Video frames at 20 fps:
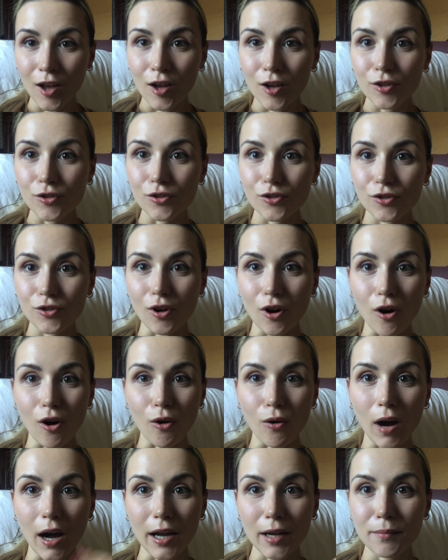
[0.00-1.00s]

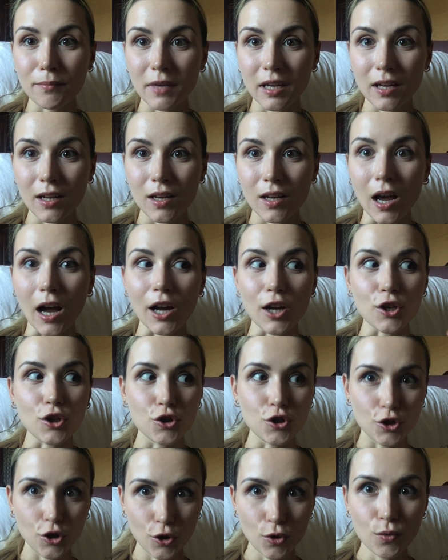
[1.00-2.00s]
So, I mean, I
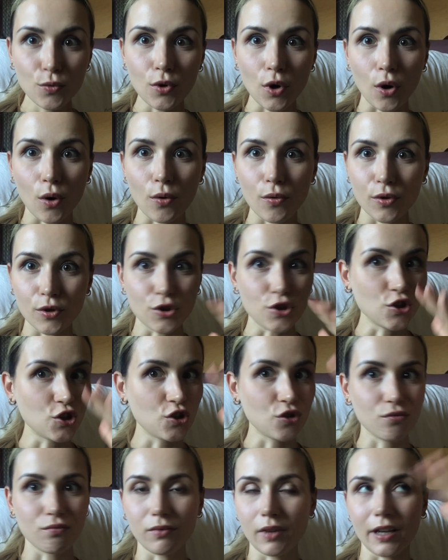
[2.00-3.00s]
do know the
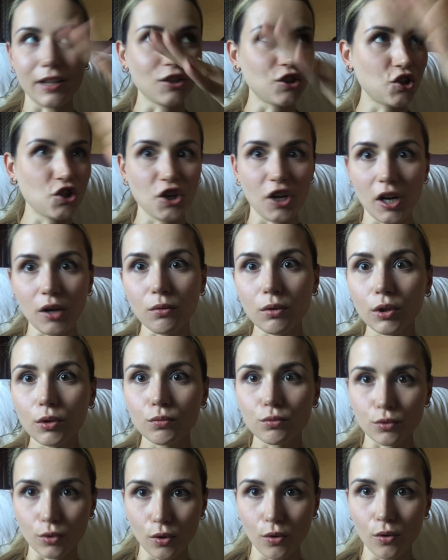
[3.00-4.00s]
like general
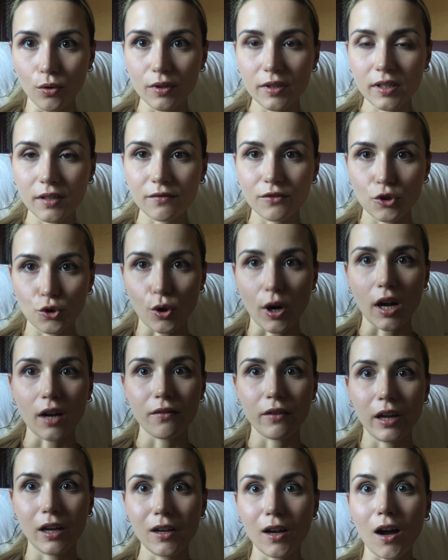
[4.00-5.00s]
rules of
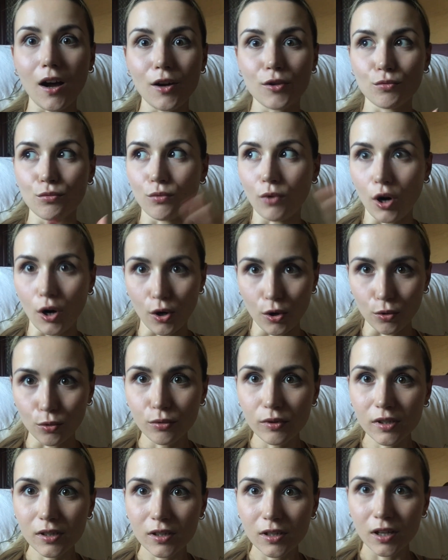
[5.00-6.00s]
driving on
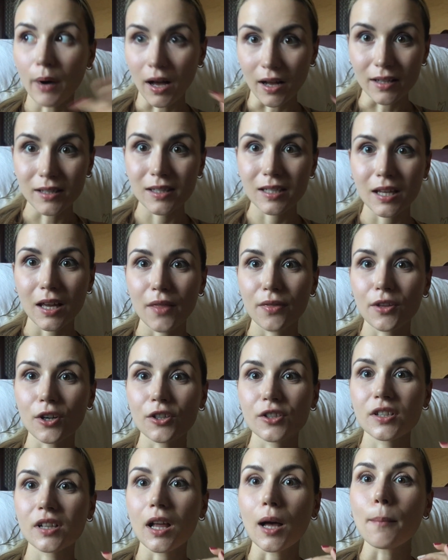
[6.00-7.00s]
roads, but
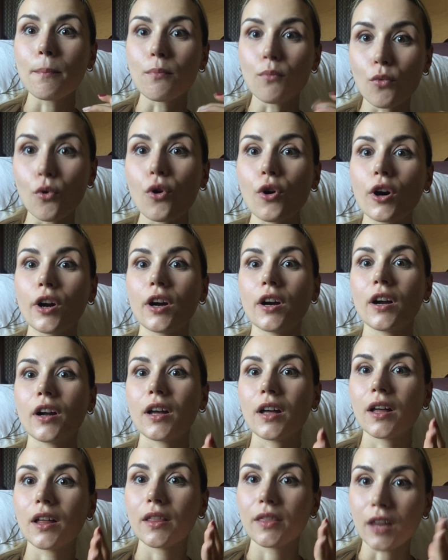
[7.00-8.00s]
there's a lot more
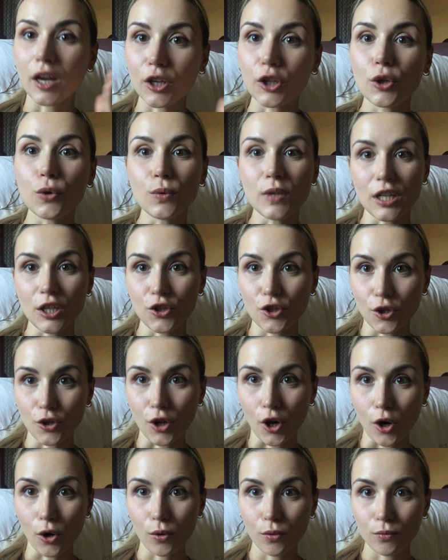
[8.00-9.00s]
that you need to
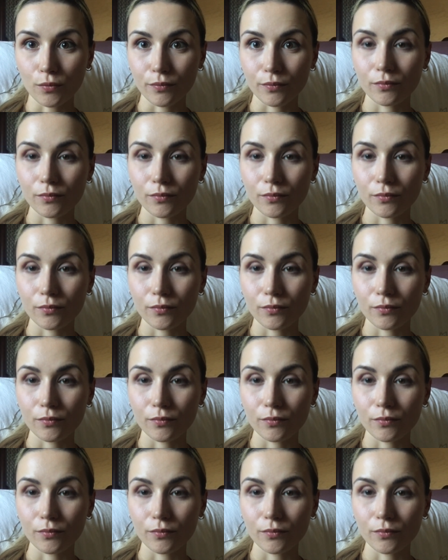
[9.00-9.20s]
know.